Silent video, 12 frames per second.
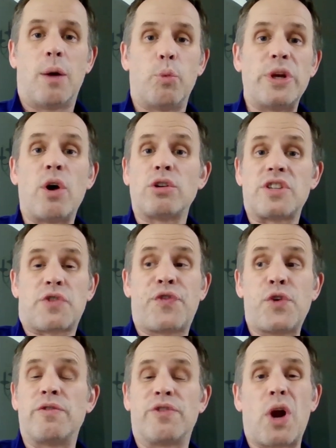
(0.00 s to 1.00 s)
We know just
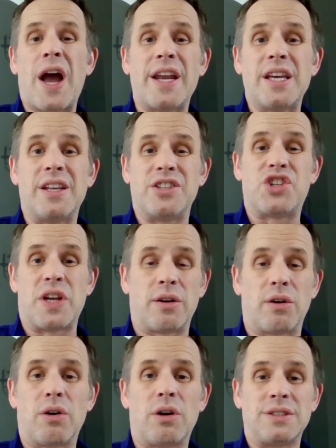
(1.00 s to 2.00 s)
food variety in
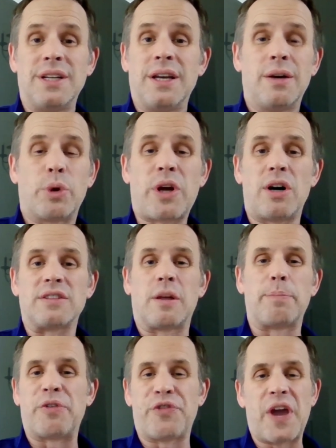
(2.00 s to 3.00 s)
general. We call it the
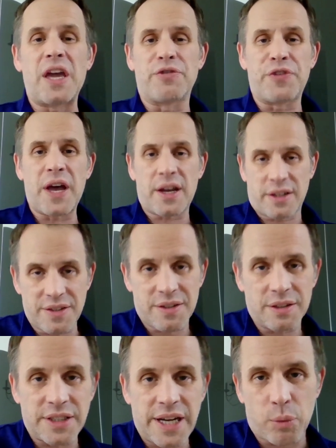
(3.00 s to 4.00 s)
buffet effect.
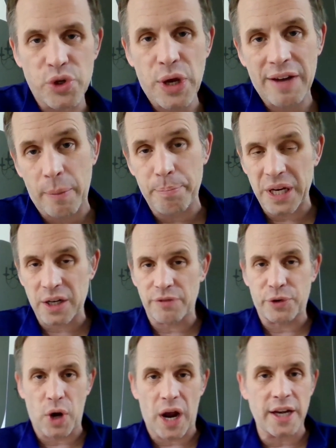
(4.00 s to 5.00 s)
Like when you have a bigger
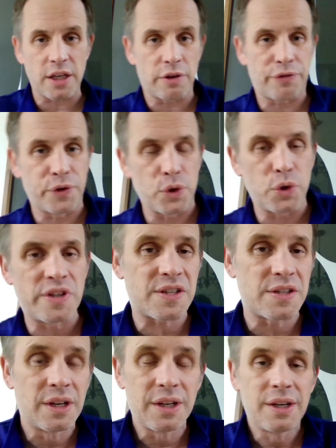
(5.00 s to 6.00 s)
variety of
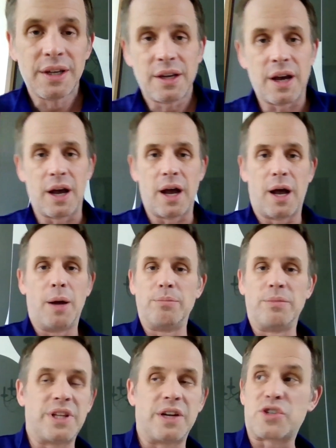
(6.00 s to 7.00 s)
foods,
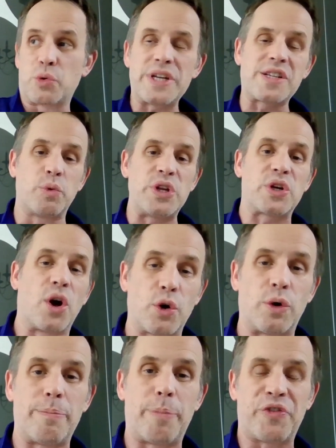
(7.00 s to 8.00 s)
there's a reason when you go to
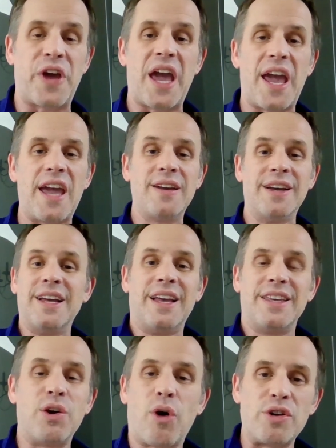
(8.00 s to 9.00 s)
a buffet,
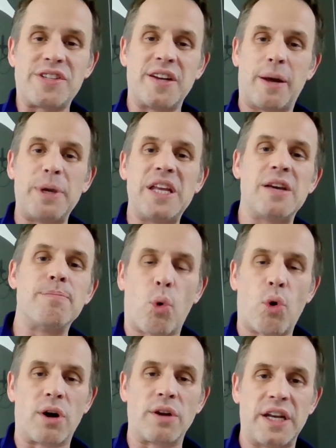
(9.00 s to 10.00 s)
you always end up eating
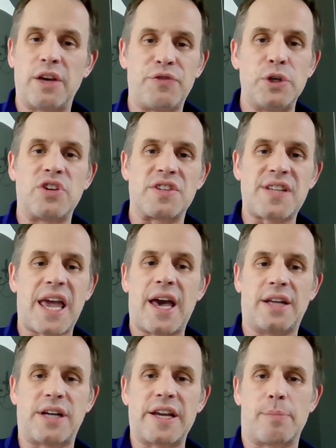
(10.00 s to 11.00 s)
more than if you just
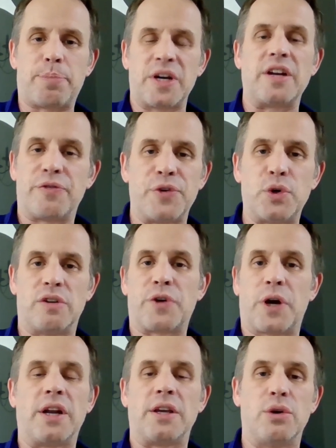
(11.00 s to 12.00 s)
had like a plate of food in
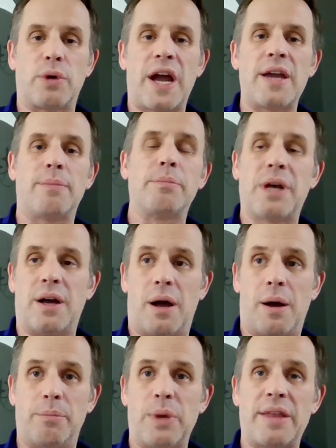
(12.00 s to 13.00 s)
front of you, right?
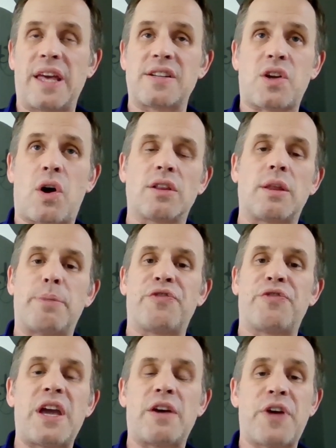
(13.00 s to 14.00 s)
And that's called the
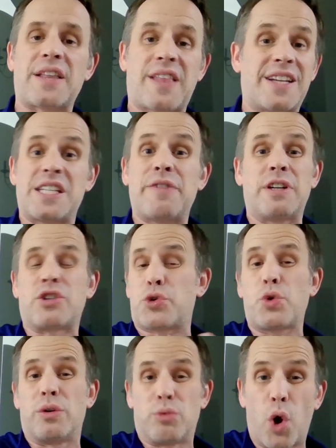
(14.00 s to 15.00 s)
buffet effect. That's even
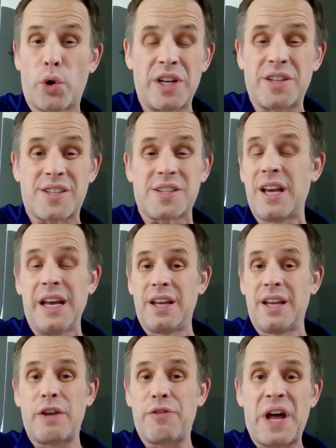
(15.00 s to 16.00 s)
true in rodents.
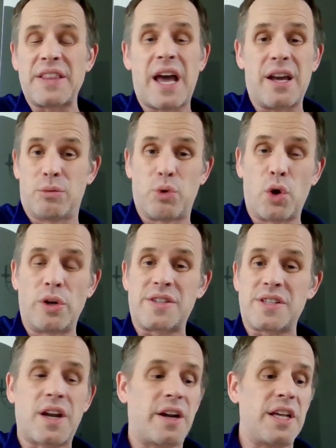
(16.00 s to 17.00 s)
They found that in rodent
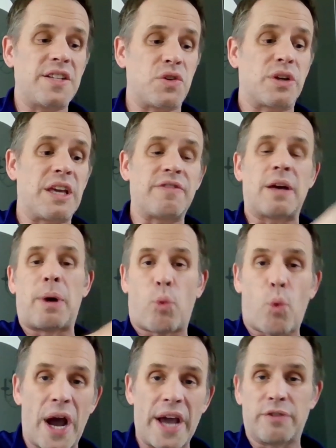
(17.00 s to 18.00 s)
studies. You give them a
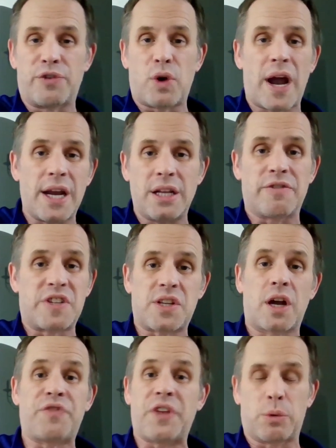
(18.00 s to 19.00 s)
wider variety of
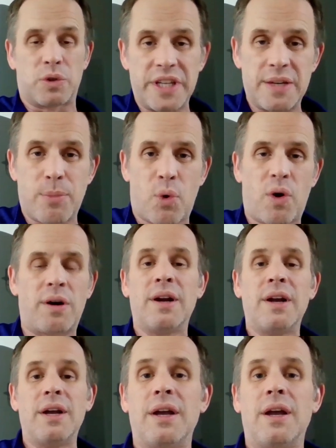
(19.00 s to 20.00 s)
stuff, they will eat more.
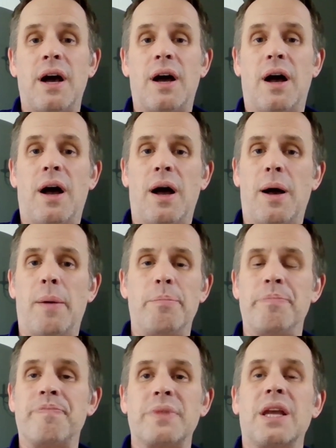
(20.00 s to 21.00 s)

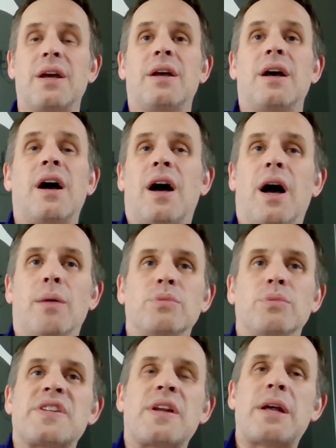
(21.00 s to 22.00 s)

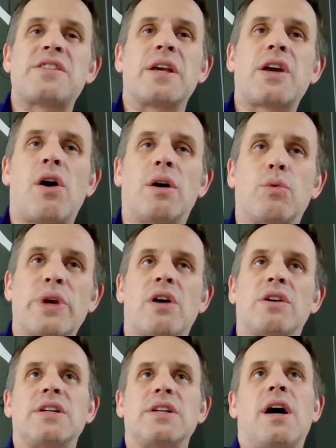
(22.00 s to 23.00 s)
Sometimes we
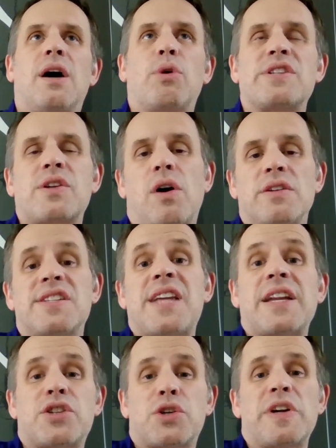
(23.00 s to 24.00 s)
call it what's called
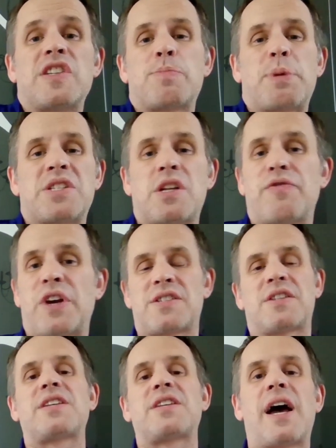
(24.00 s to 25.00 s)
sensory specific
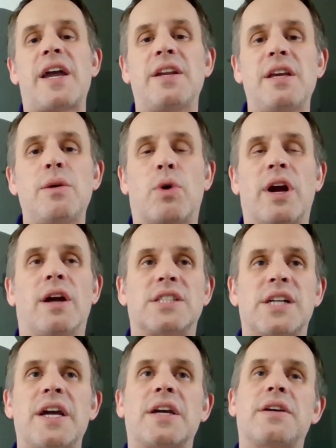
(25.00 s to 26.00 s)
satiety, where
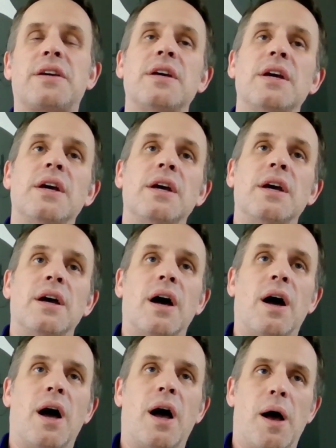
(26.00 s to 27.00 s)
it
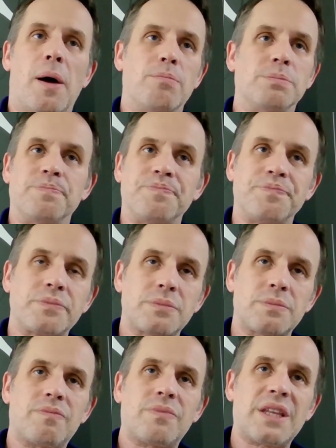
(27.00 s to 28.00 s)

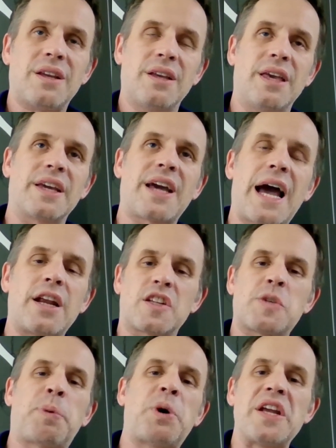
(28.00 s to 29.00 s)
kind of
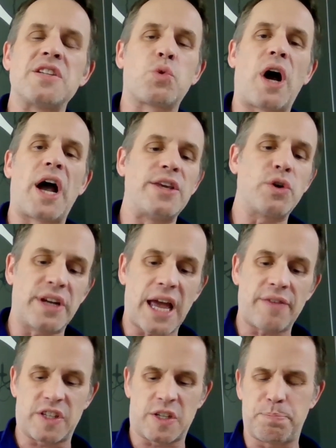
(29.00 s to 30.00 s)
explains why you could
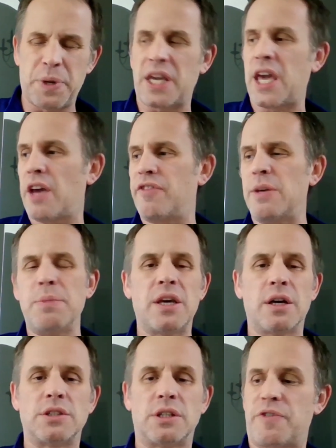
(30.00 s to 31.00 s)
have this big heavy
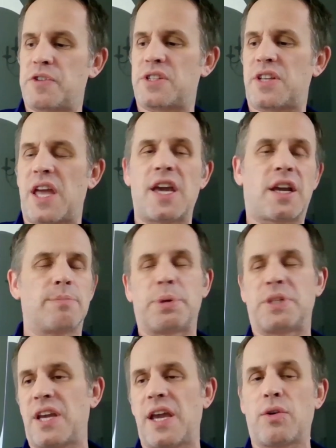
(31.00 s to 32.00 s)
meal of steak and
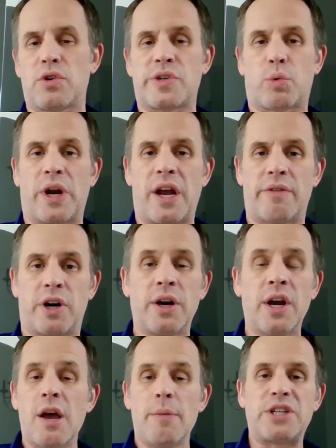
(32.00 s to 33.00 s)
potatoes or whatever,
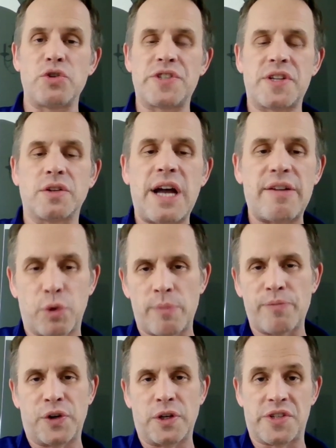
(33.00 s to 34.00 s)
but you still have
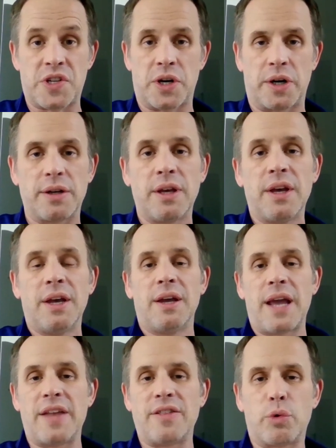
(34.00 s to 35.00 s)
room for dessert.
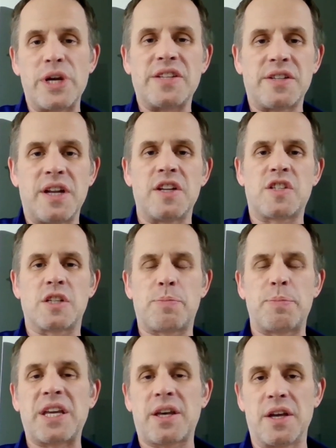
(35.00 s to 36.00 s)
And the reason is
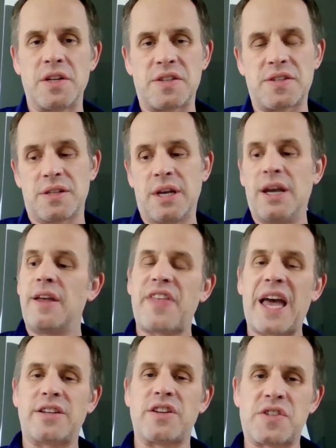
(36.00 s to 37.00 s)
because
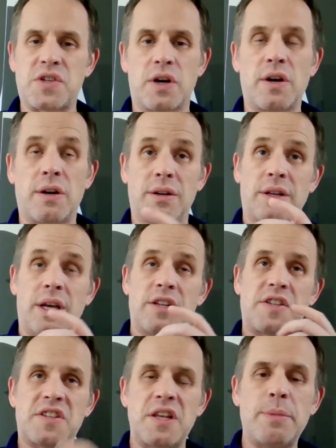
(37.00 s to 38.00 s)
that dessert
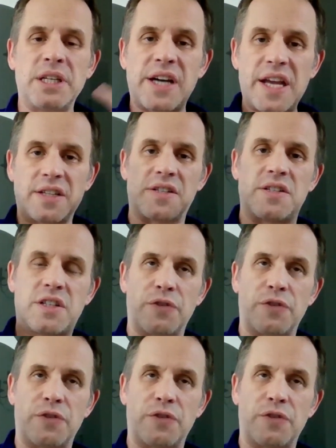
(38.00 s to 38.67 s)
stimulates